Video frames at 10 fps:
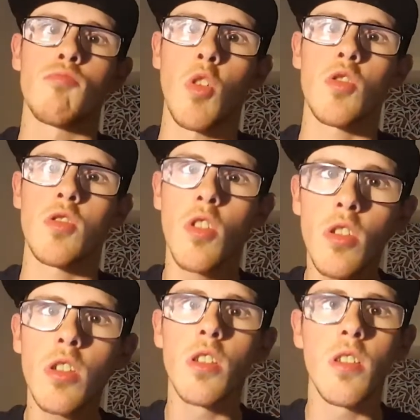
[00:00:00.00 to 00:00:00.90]
Looks
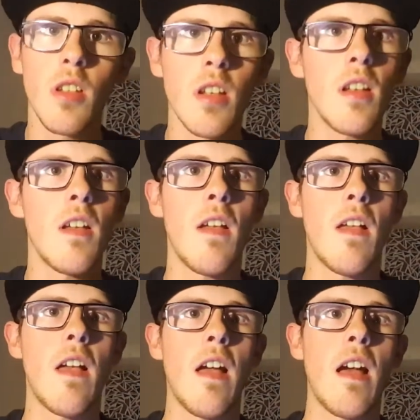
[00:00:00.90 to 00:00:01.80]
good.
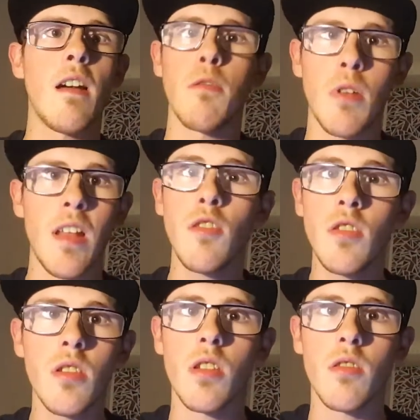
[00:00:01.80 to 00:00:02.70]
What
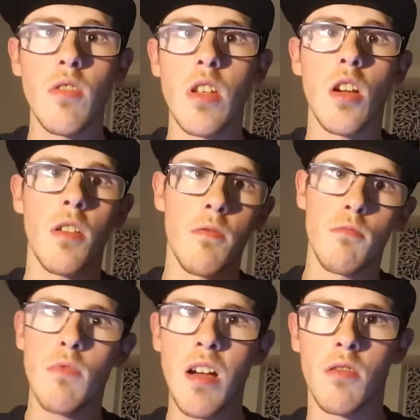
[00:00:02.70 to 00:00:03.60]
else is in this video?
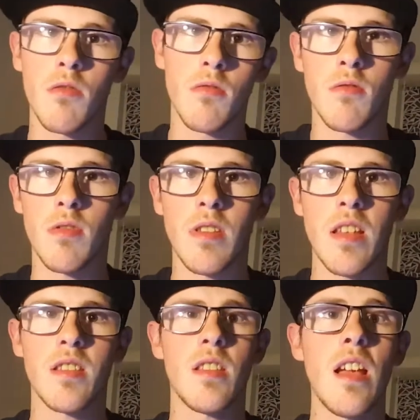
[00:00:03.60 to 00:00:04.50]
Well,
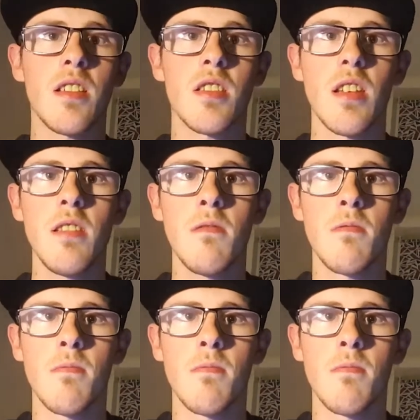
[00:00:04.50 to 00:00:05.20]
this next scene.